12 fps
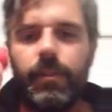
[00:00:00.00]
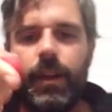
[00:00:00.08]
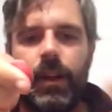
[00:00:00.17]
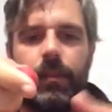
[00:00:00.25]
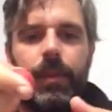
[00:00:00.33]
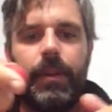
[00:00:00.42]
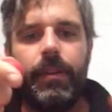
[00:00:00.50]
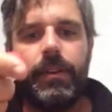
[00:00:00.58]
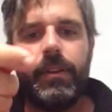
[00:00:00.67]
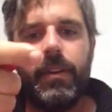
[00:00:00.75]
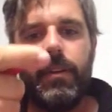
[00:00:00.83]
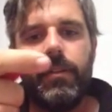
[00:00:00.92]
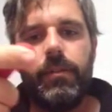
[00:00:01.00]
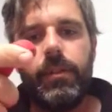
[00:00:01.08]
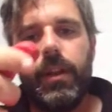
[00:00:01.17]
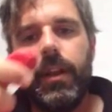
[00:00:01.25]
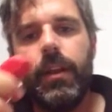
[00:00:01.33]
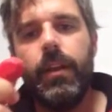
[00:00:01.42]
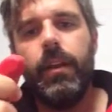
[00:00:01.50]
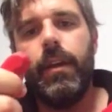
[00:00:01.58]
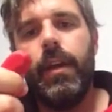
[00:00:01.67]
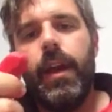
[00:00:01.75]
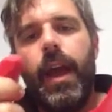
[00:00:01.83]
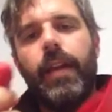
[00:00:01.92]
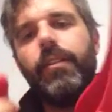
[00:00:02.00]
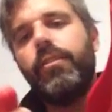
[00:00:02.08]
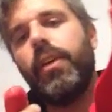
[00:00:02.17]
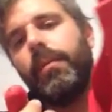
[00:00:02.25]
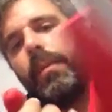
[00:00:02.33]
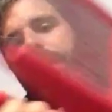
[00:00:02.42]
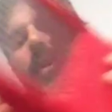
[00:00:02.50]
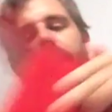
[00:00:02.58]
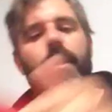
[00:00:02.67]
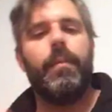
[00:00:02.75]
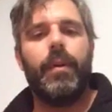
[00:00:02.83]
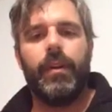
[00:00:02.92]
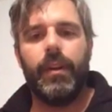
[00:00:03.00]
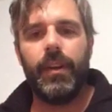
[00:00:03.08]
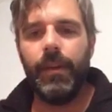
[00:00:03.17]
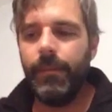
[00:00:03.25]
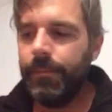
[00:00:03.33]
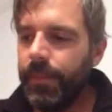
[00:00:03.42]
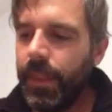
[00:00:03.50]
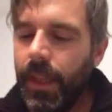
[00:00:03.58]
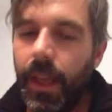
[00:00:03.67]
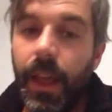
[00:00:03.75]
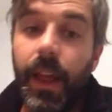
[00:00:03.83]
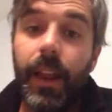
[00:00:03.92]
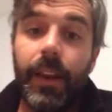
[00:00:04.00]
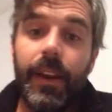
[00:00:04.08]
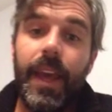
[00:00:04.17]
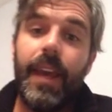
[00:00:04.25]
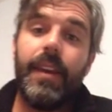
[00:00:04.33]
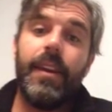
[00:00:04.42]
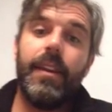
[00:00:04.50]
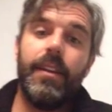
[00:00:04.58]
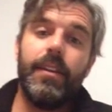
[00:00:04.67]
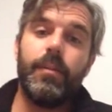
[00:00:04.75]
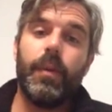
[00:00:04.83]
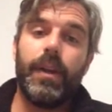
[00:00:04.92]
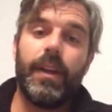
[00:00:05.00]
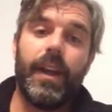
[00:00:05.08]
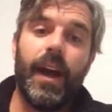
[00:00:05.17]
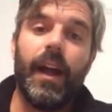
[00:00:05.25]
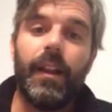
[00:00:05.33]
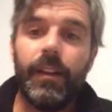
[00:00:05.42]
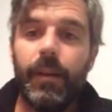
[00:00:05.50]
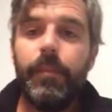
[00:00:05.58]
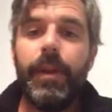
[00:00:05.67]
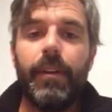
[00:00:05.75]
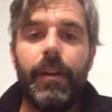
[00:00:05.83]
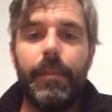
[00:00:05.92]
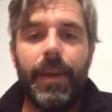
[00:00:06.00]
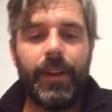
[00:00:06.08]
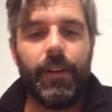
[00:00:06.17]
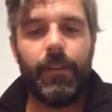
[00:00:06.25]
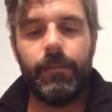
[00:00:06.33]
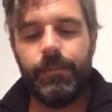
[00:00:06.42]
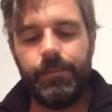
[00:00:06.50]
where all the berries goes, and you dump them into your bucket. And that is what they call a berry picker.